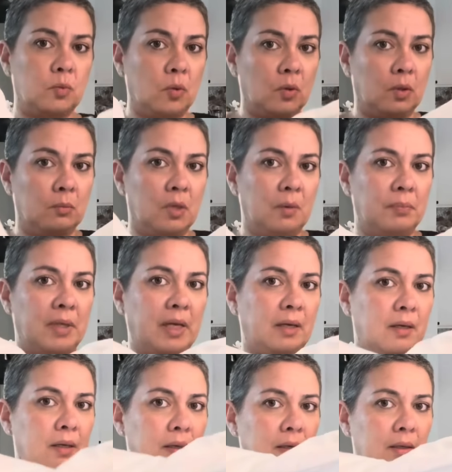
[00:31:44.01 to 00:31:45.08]
roll them up like
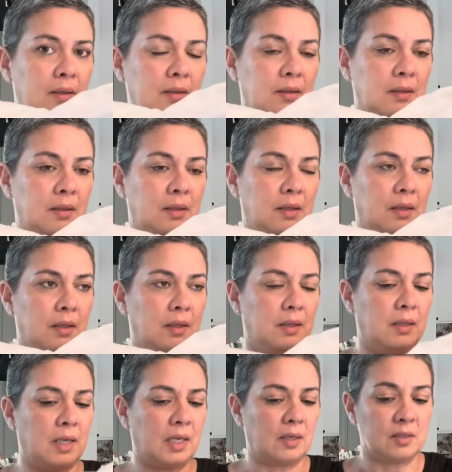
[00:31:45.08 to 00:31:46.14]
a,
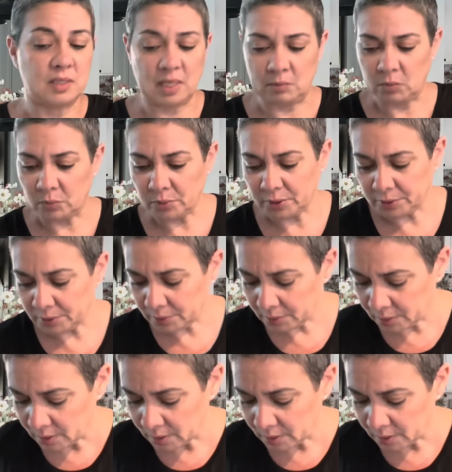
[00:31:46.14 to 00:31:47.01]
like a table runner.